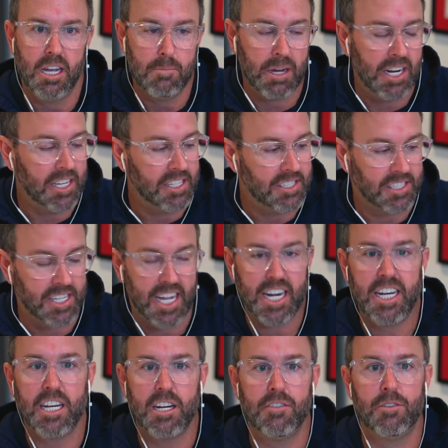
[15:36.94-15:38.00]
but he's said
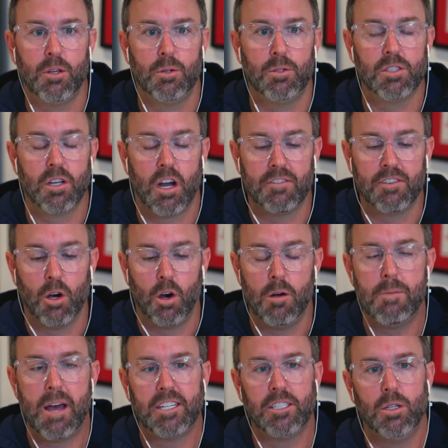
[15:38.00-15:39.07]
in interviews, I've
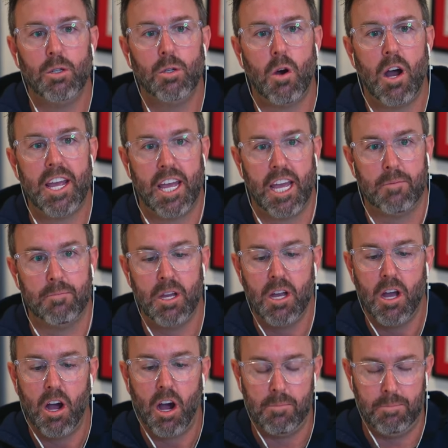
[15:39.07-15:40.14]
gone back to who I am.
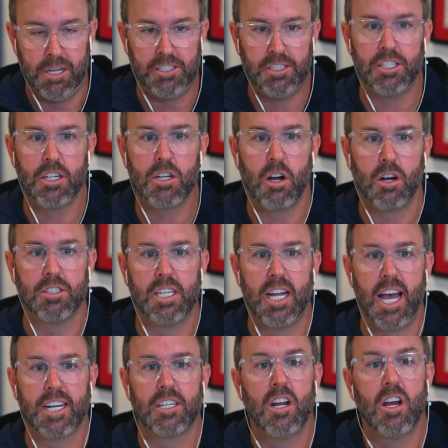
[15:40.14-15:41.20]
I'm pitching a
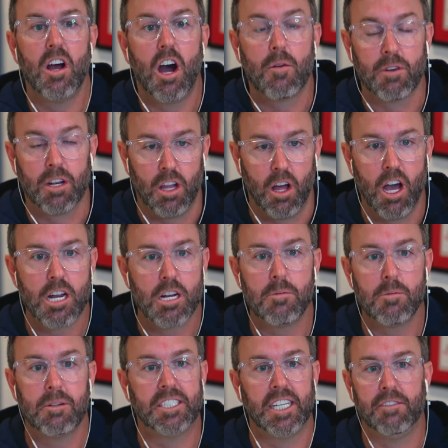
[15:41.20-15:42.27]
contact. I'm relying on
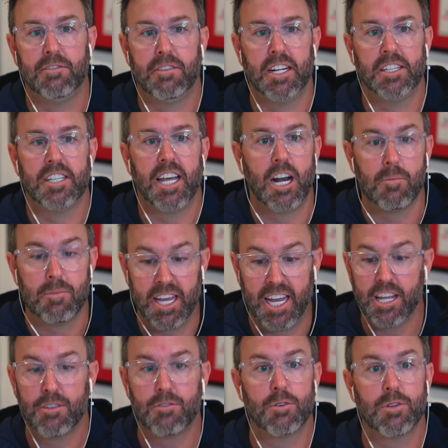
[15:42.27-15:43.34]
my defense and I'm
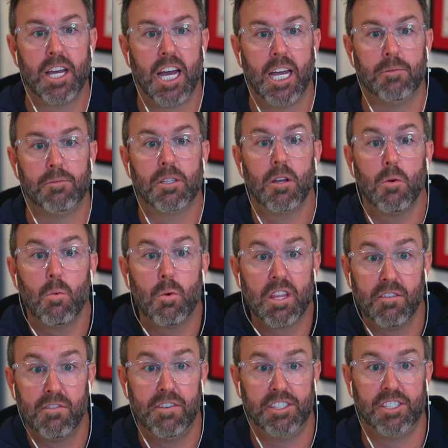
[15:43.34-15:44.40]
getting through games with
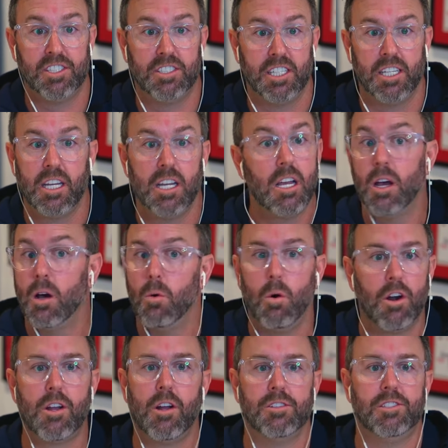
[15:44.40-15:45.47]
efficiency. What
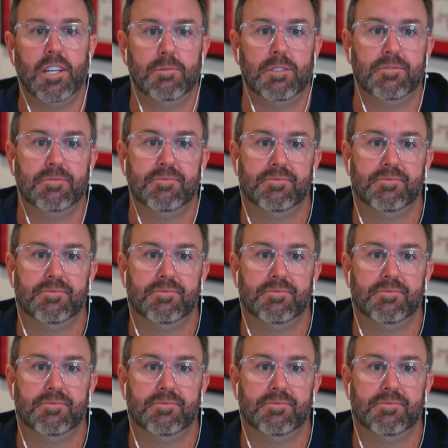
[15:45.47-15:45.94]
a concept.